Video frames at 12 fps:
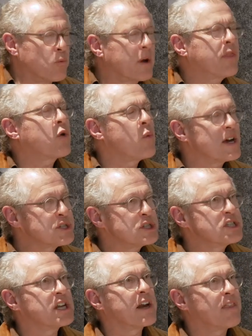one of the
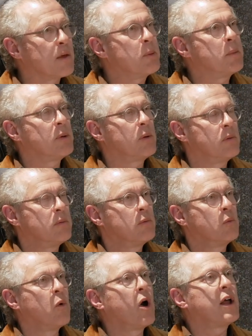questions that I think people
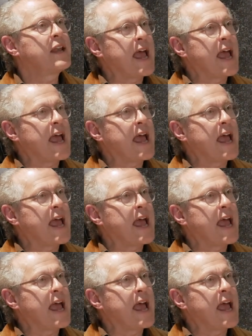want